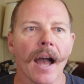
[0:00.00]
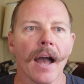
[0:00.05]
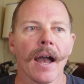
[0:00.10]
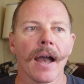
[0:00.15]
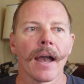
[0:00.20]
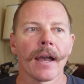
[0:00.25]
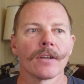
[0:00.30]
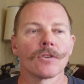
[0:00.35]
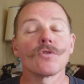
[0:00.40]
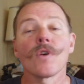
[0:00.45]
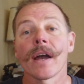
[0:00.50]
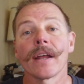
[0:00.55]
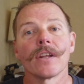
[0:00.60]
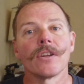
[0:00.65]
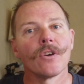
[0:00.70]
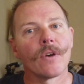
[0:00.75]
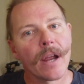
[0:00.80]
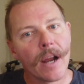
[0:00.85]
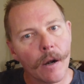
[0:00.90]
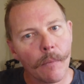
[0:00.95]
I tried a
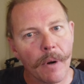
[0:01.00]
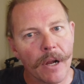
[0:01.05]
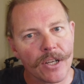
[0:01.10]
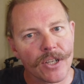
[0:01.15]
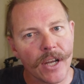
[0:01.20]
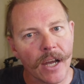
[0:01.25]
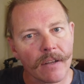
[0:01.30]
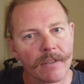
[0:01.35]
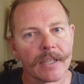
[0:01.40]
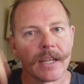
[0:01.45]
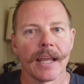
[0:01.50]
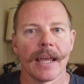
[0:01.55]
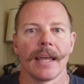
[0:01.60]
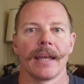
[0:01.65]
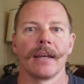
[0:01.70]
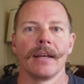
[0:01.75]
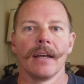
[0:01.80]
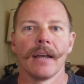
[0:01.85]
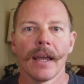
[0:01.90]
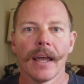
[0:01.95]
new hairbrush out
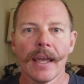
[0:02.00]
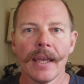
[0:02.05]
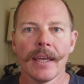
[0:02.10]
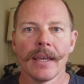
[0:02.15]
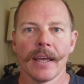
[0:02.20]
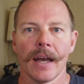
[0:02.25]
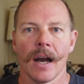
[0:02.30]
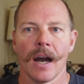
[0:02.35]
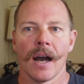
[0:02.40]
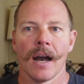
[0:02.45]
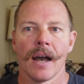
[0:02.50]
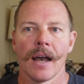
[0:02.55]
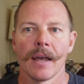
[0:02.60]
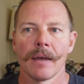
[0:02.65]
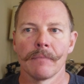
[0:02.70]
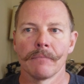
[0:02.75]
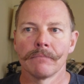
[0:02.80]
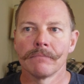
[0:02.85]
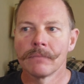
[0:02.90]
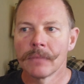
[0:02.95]
today. Hey,
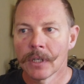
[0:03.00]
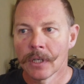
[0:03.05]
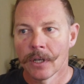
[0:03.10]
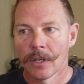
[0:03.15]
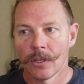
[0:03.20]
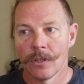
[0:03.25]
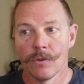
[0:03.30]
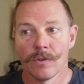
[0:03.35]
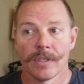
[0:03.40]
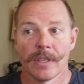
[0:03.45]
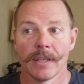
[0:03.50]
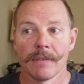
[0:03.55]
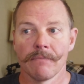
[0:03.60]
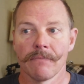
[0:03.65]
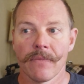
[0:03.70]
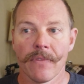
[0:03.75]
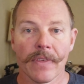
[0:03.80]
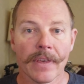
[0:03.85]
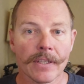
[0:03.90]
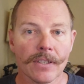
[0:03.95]
I'm
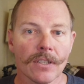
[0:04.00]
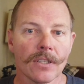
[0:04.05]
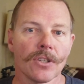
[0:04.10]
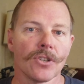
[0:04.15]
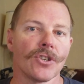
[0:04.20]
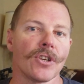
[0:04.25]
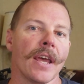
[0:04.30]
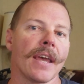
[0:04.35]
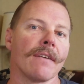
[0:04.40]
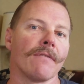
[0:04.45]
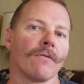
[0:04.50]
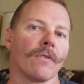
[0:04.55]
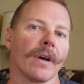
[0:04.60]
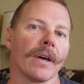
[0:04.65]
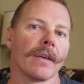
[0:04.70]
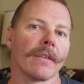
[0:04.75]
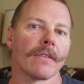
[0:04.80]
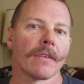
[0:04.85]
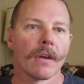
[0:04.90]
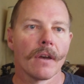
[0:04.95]
using this to shave
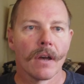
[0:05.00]
with.